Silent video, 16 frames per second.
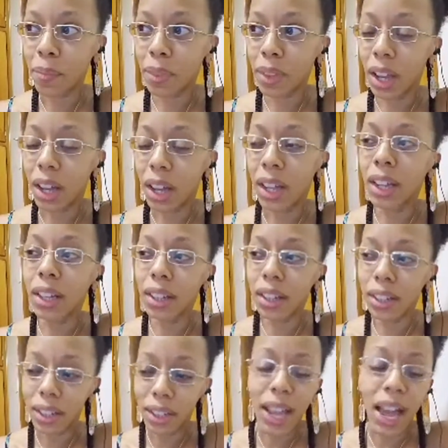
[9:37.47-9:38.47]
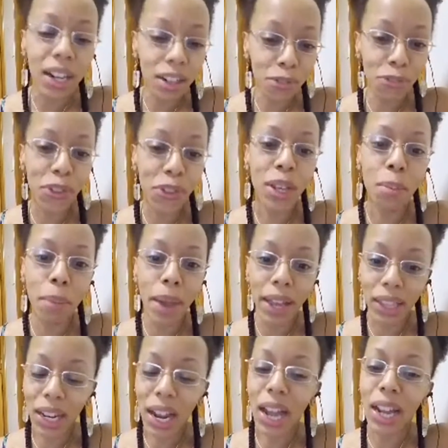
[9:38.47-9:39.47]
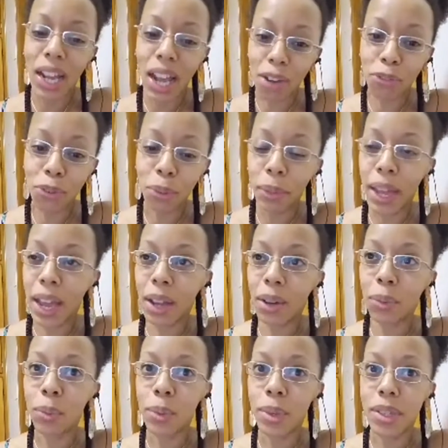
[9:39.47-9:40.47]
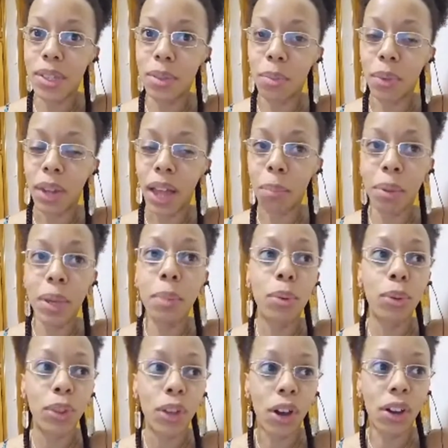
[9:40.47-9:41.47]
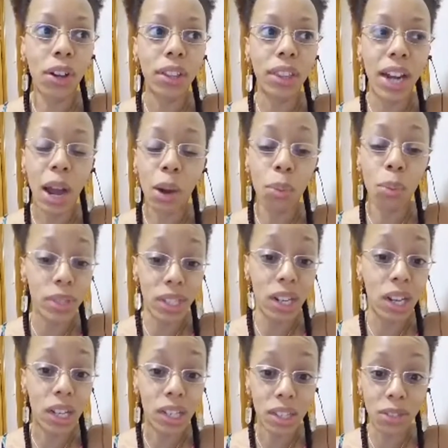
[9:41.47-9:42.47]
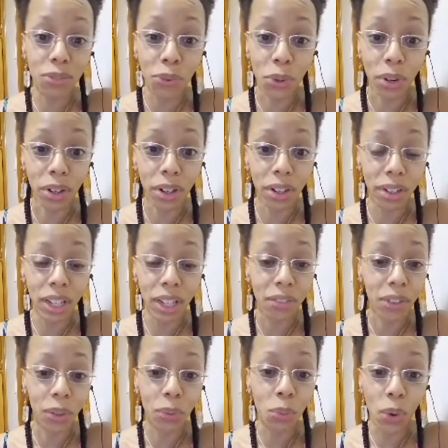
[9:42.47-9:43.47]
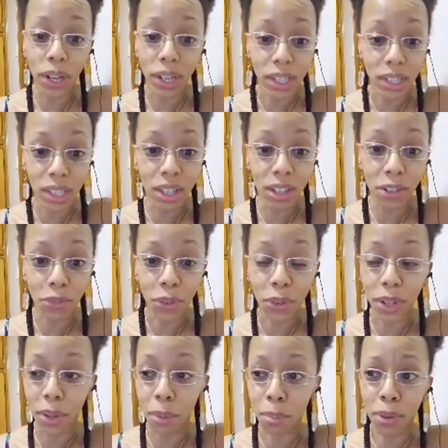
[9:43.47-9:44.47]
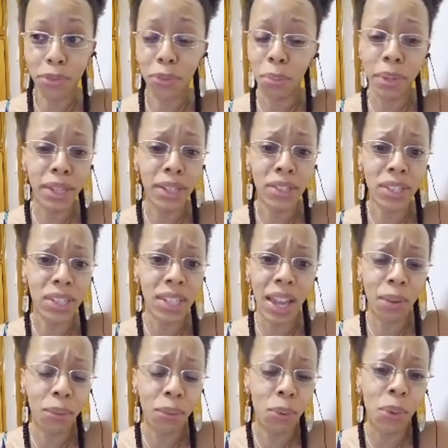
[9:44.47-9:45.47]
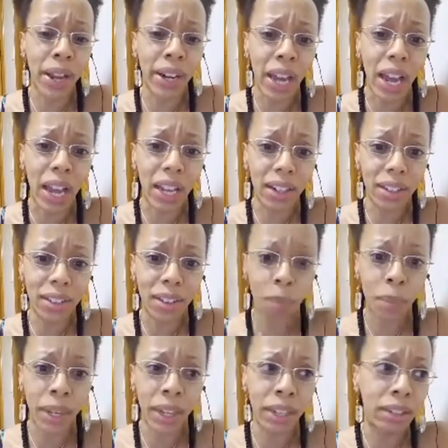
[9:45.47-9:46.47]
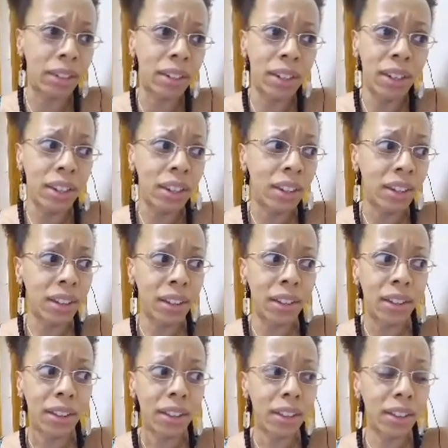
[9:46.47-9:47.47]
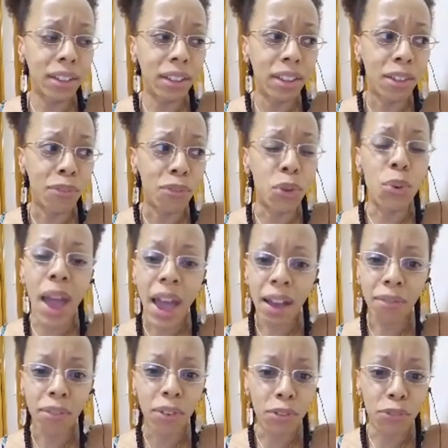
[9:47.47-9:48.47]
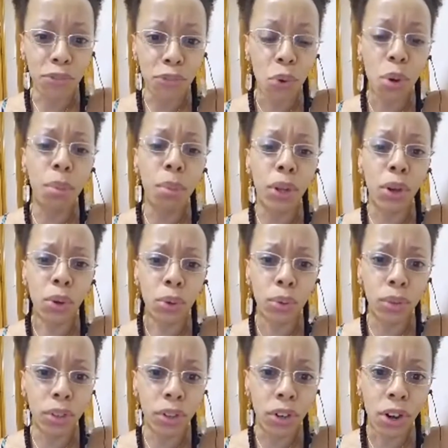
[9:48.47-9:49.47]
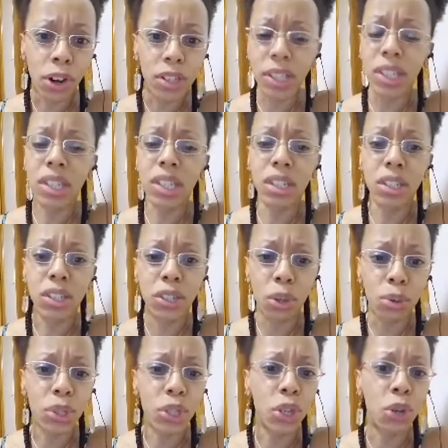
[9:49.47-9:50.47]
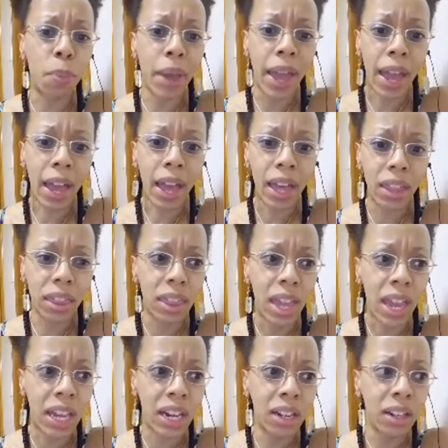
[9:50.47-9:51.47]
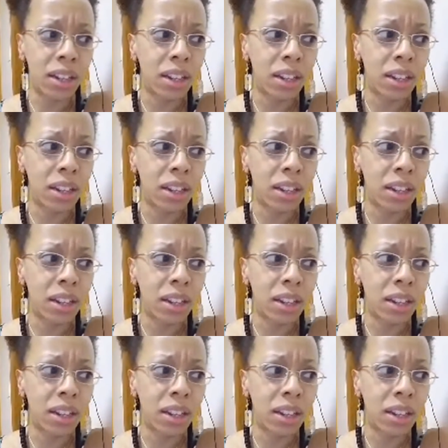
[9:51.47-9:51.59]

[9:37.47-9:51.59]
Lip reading: a lot of the feedback that I got from that was like, people thought that I was nuts for even wanting to interview him. But for me, it's just like, well, why not? I mean, if you have a full blown narcissist sociopath that